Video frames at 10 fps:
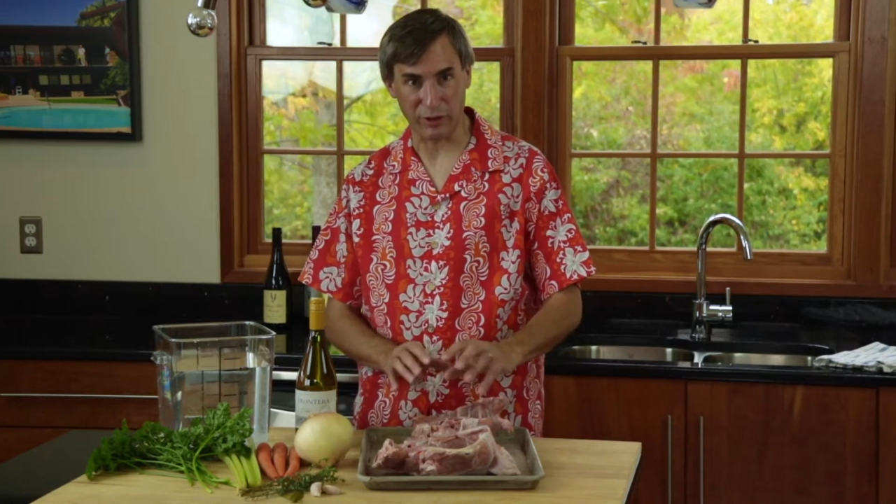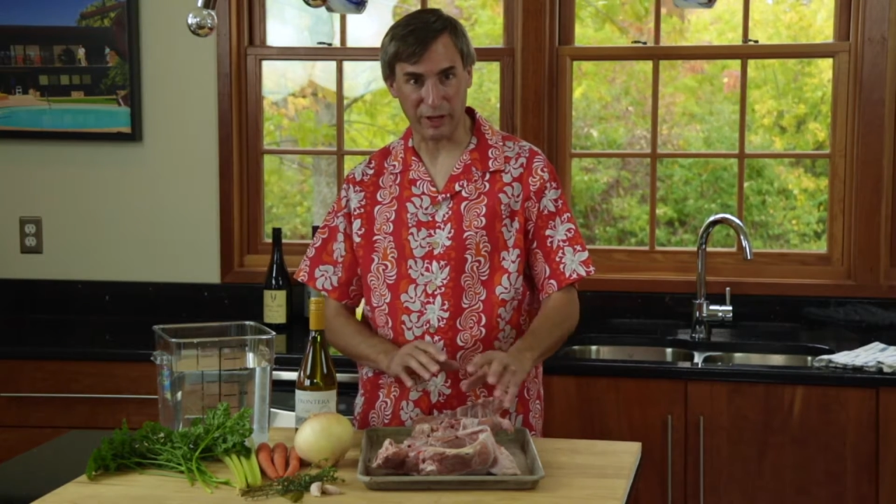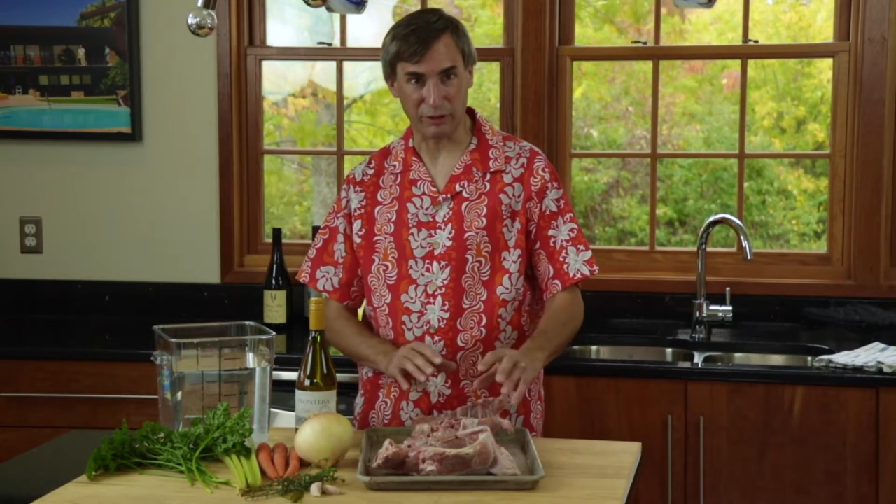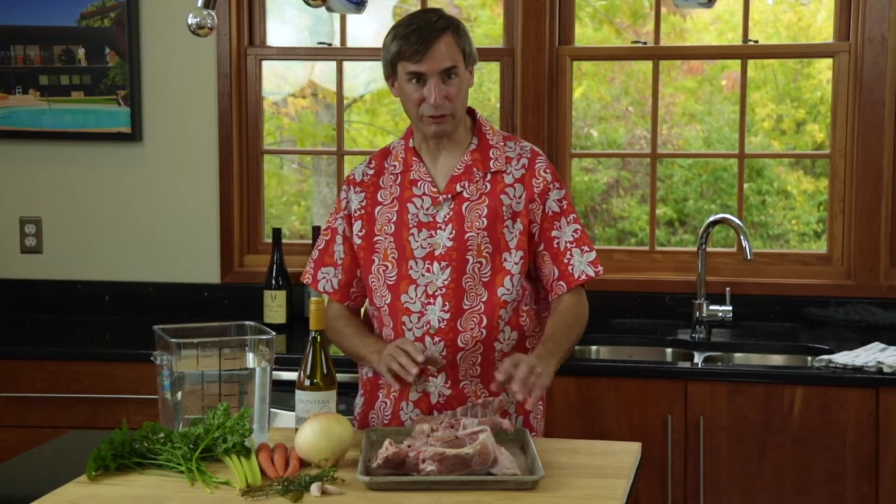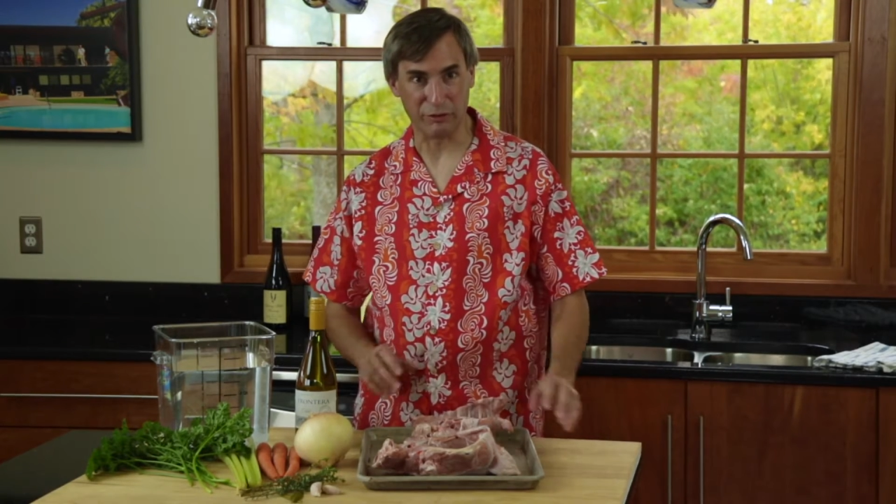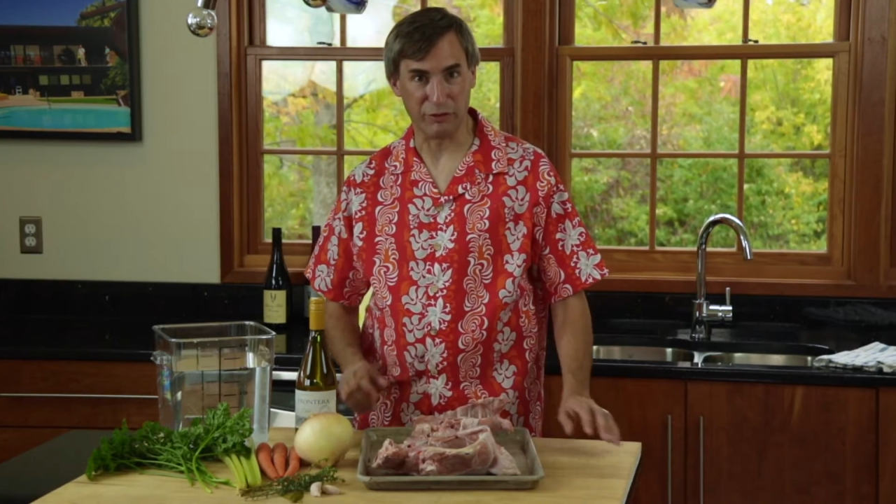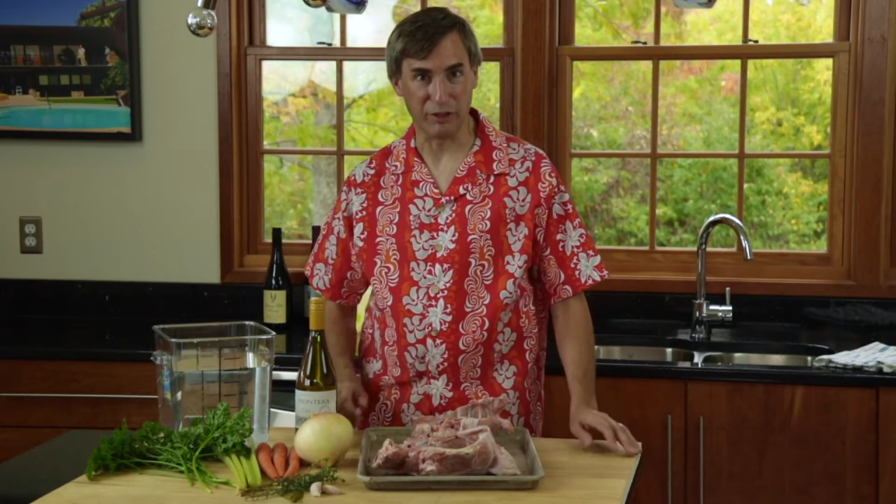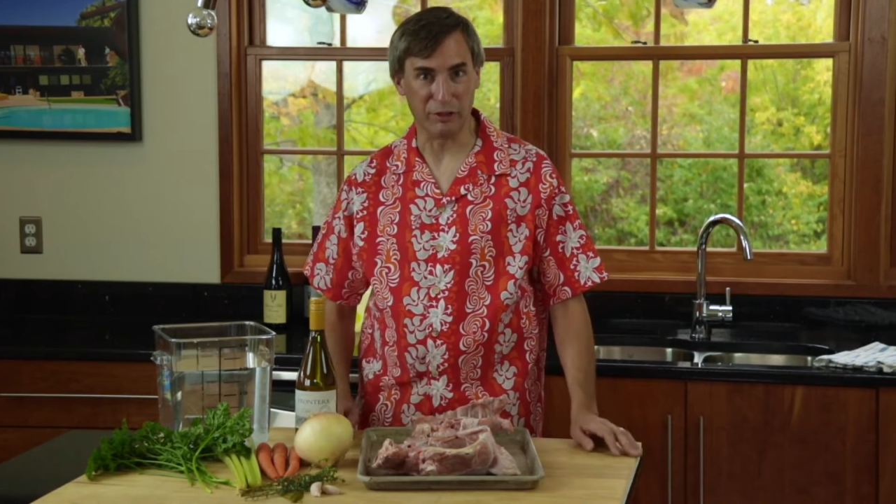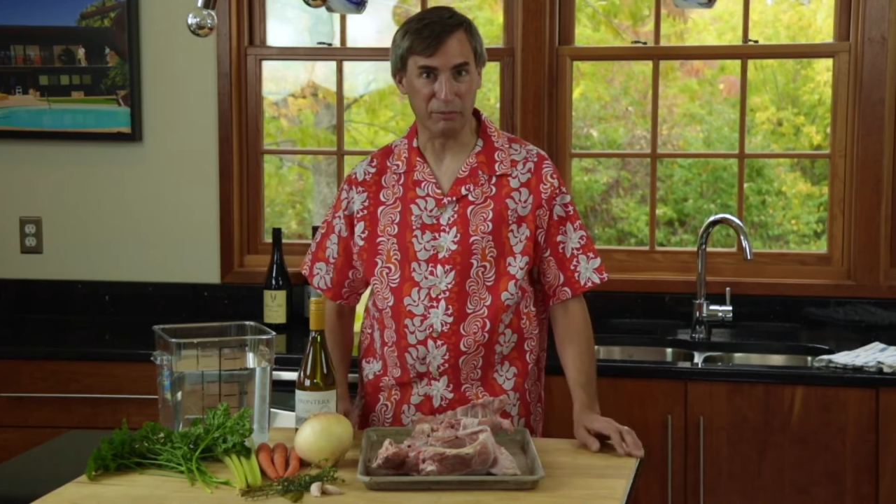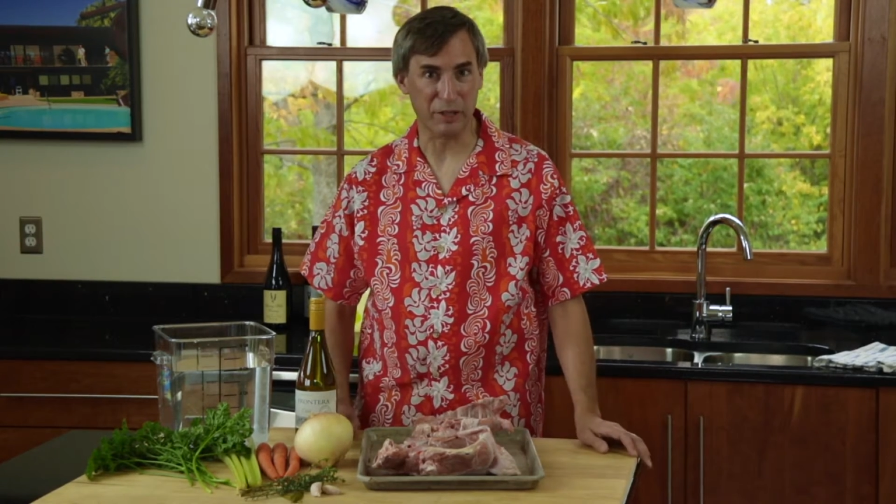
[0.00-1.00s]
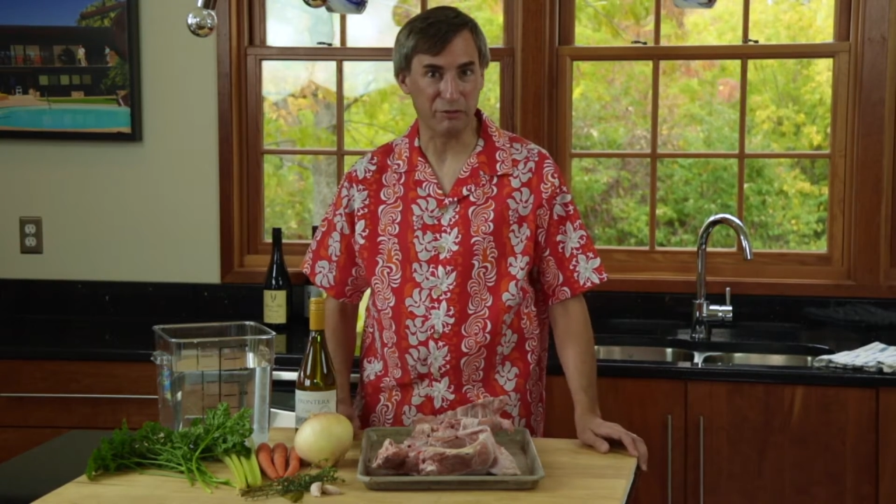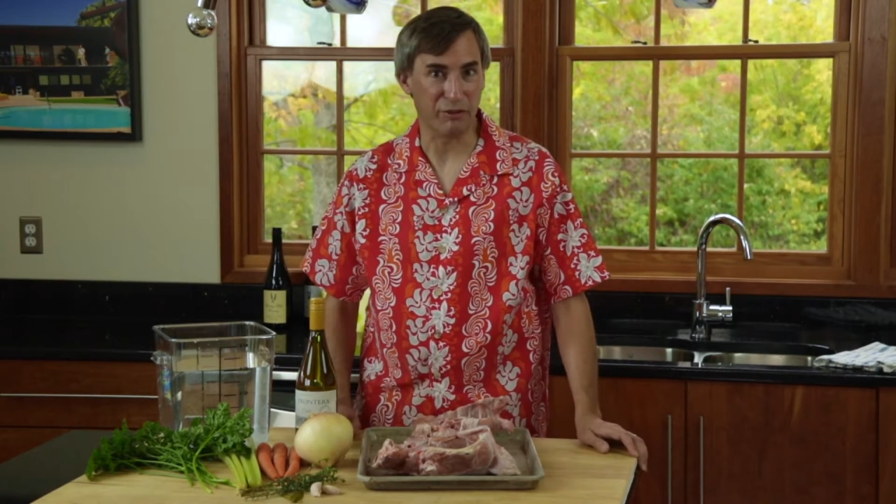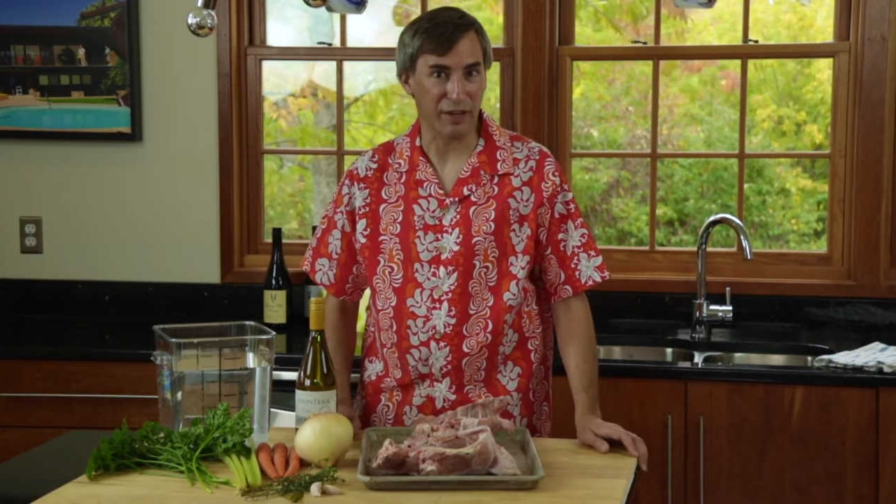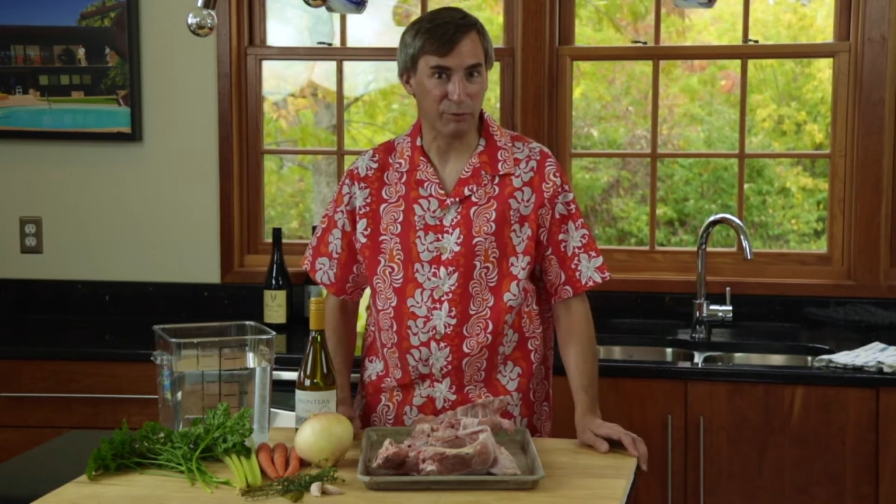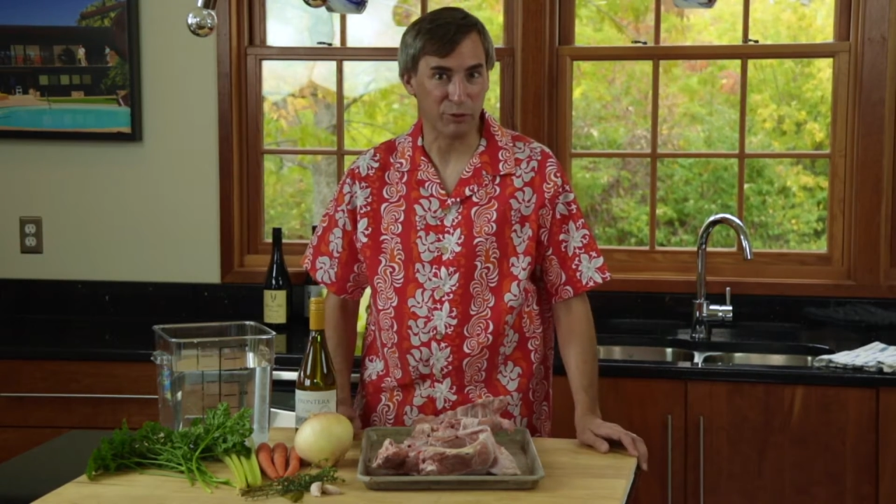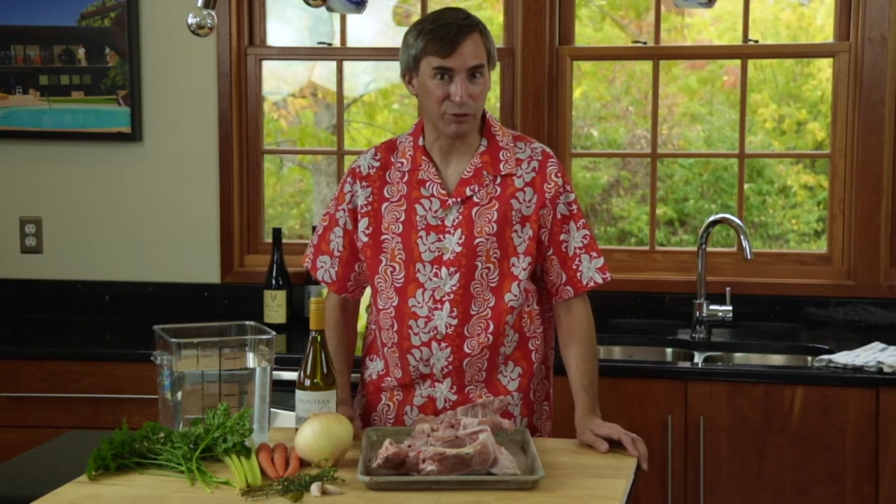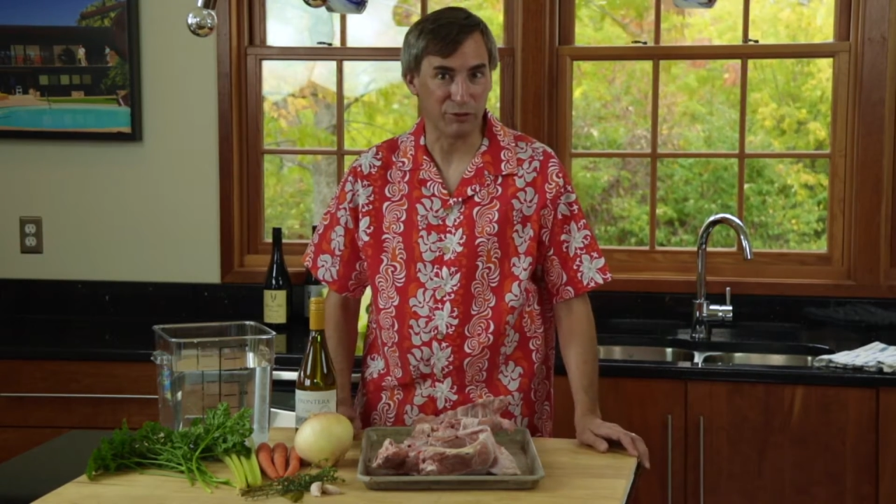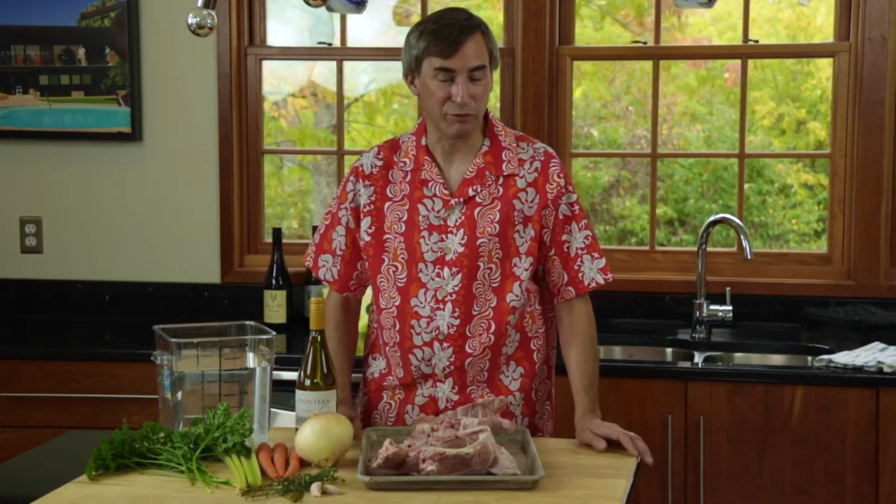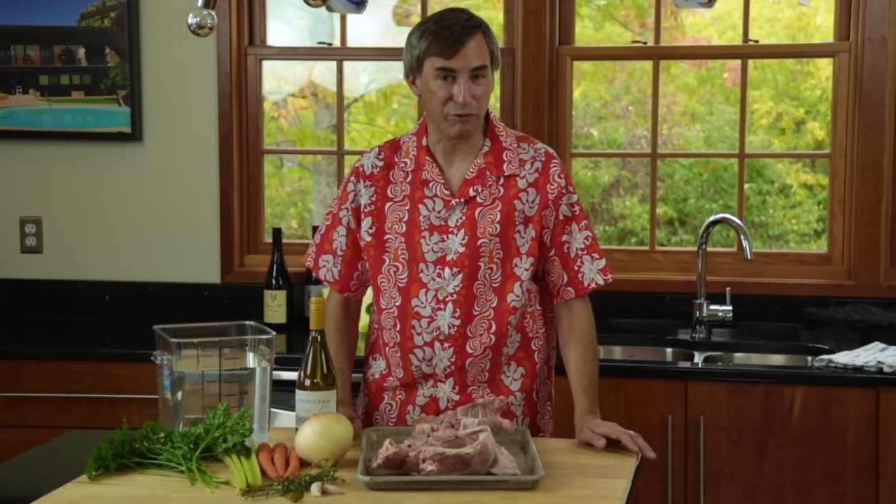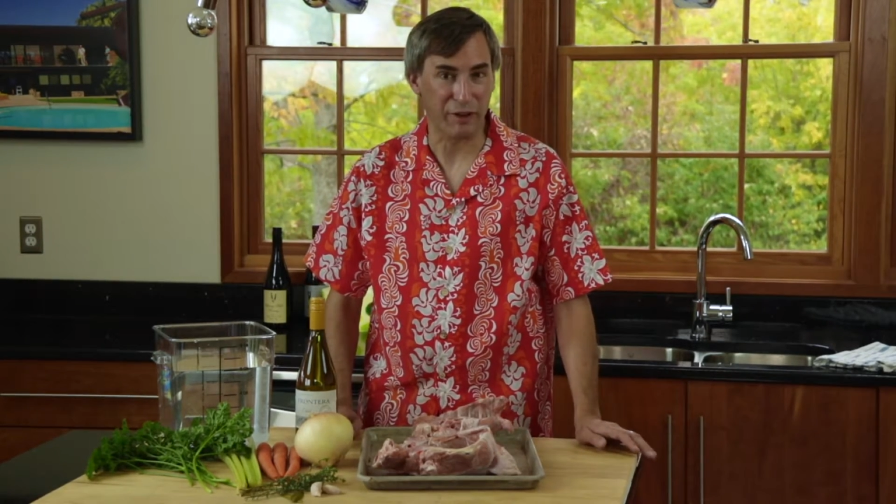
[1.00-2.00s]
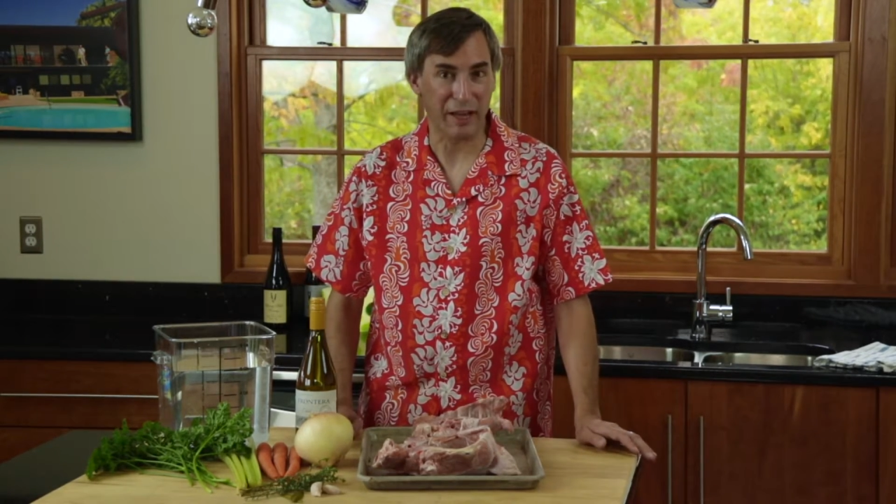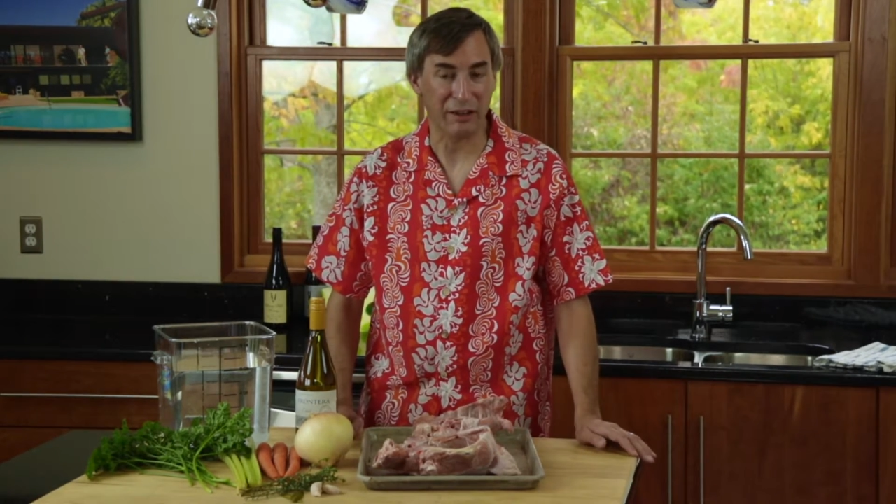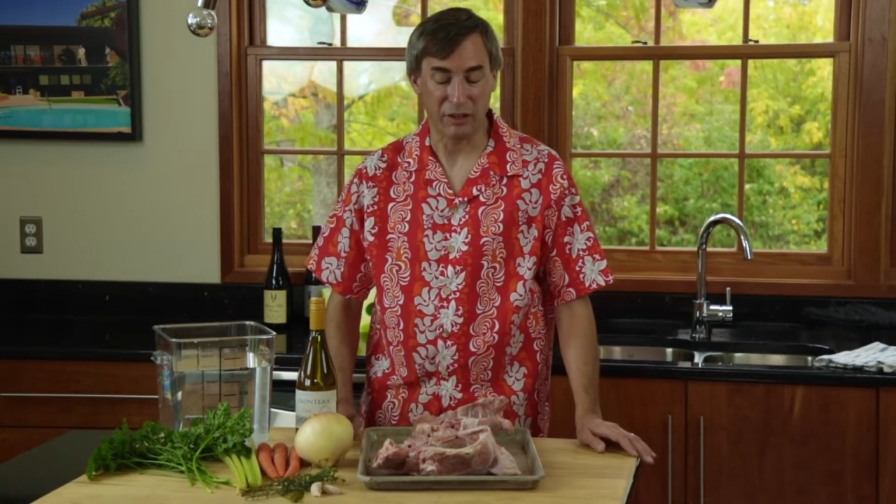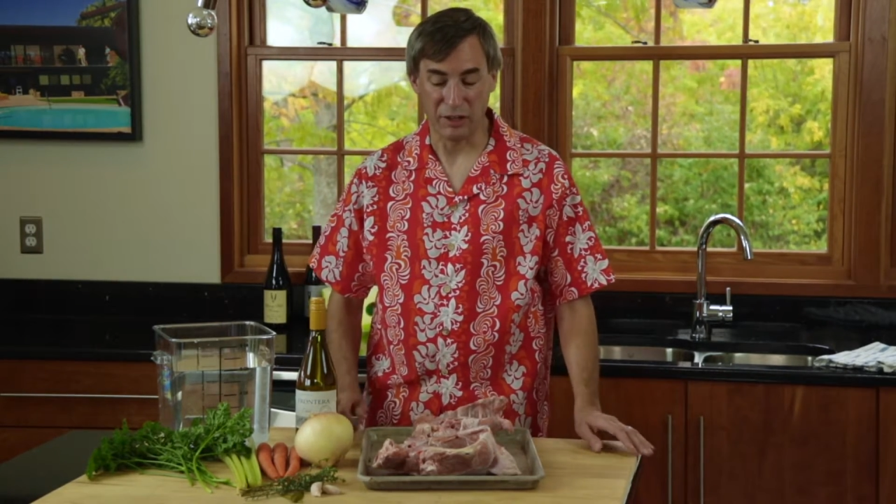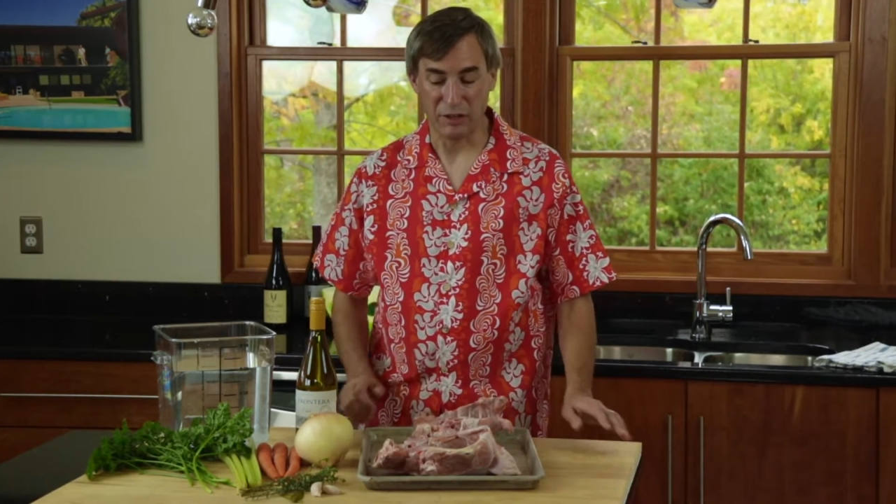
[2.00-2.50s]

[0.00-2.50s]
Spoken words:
out of the meat fibers and fat.